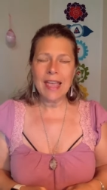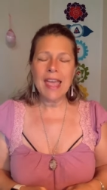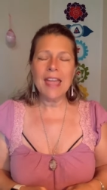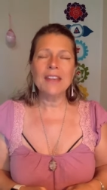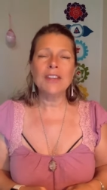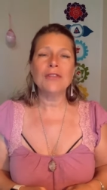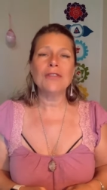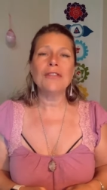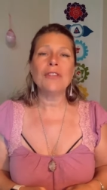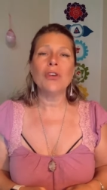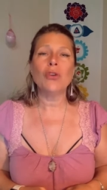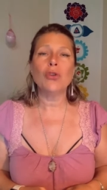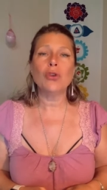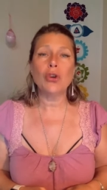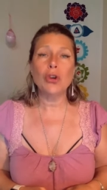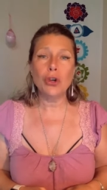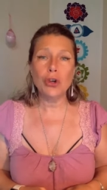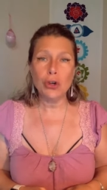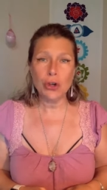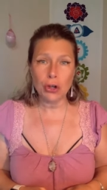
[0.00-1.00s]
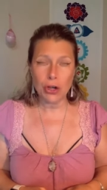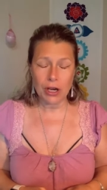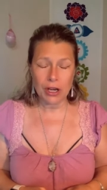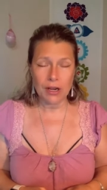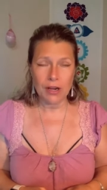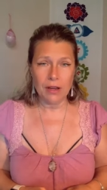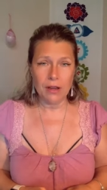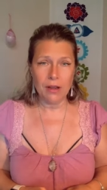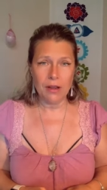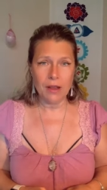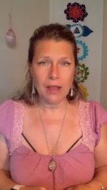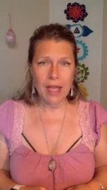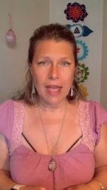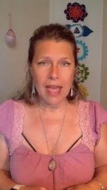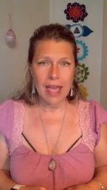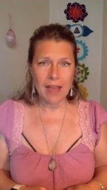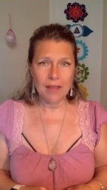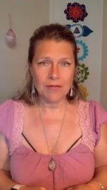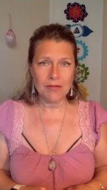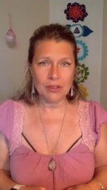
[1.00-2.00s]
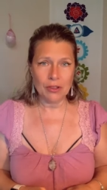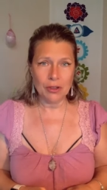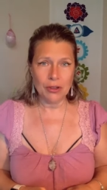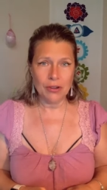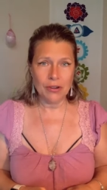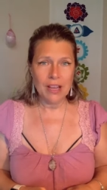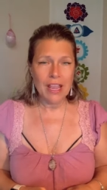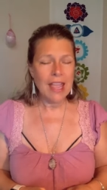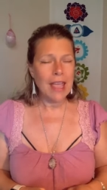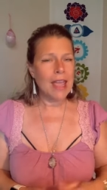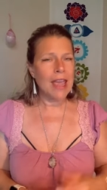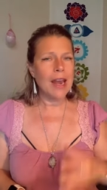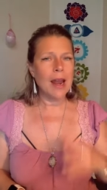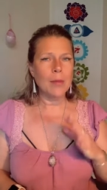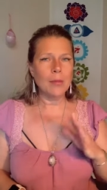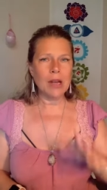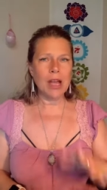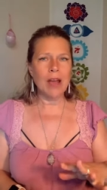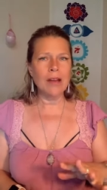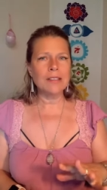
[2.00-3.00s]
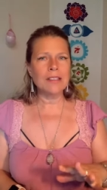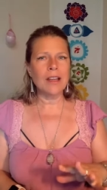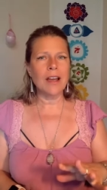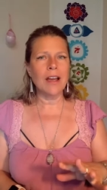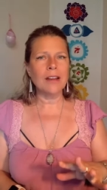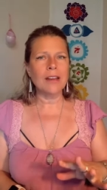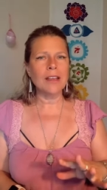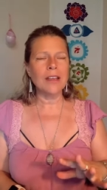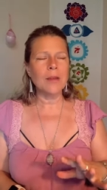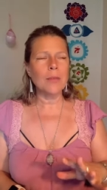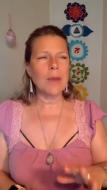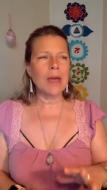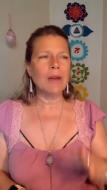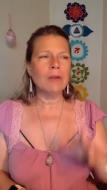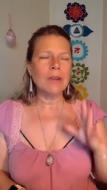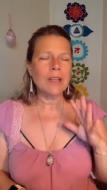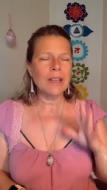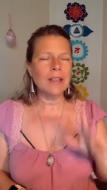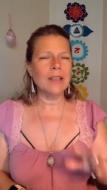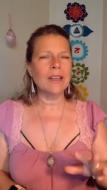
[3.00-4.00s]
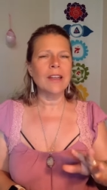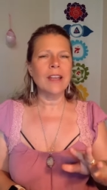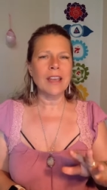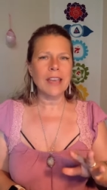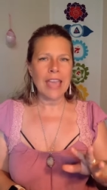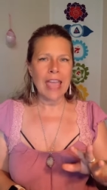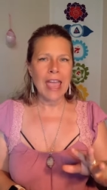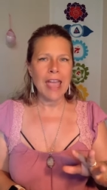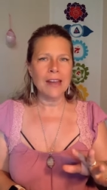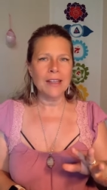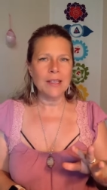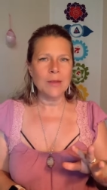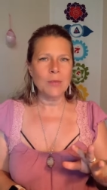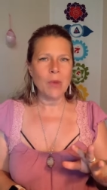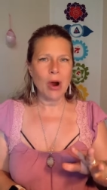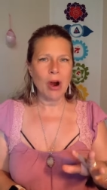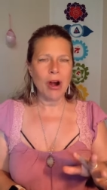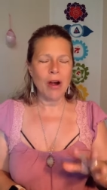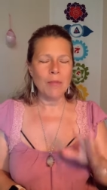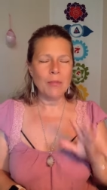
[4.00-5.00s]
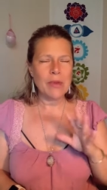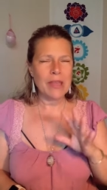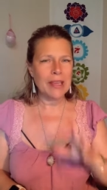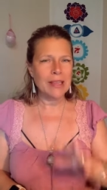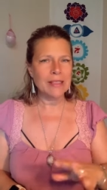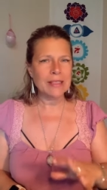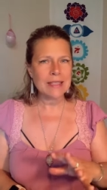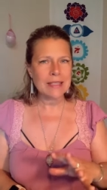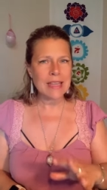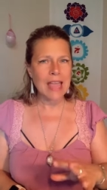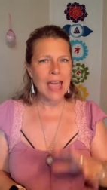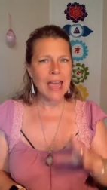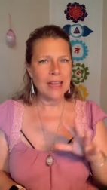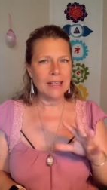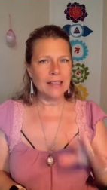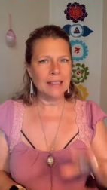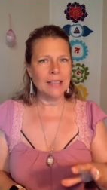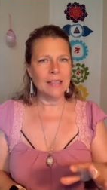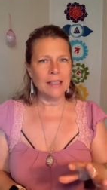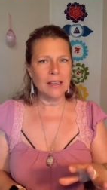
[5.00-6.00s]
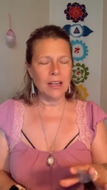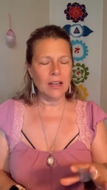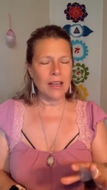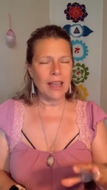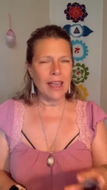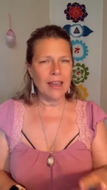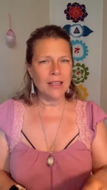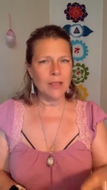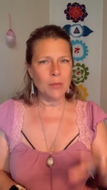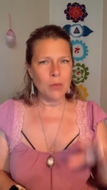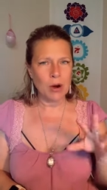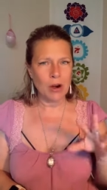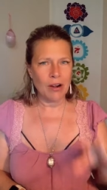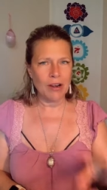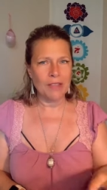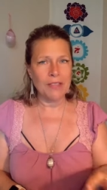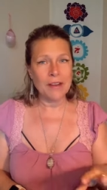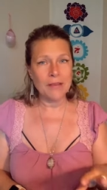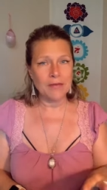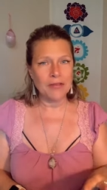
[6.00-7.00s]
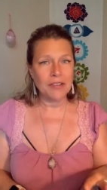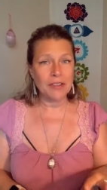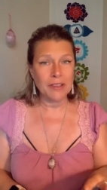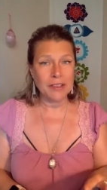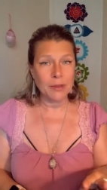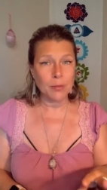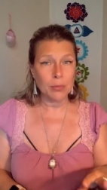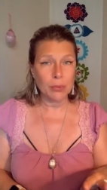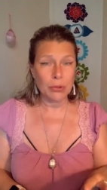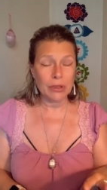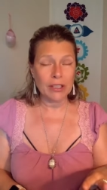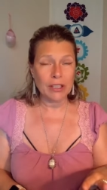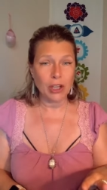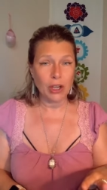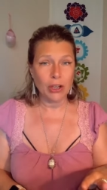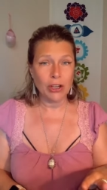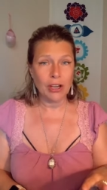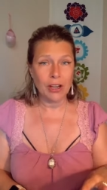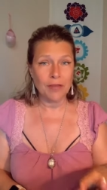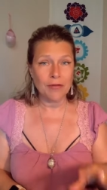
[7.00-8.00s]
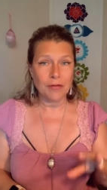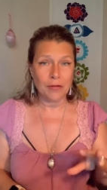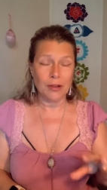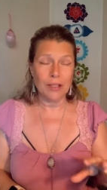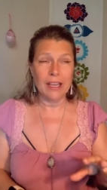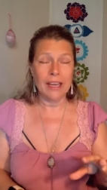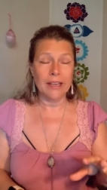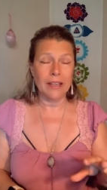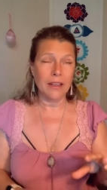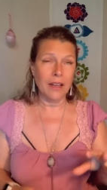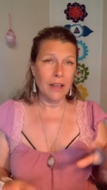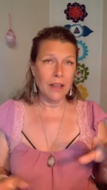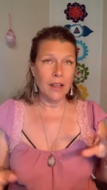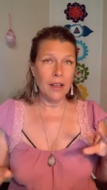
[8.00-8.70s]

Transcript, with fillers: and you feel good after. And I'm not talking about eating a candy bar, being sad, eating a candy bar, and then feeling pretty good for like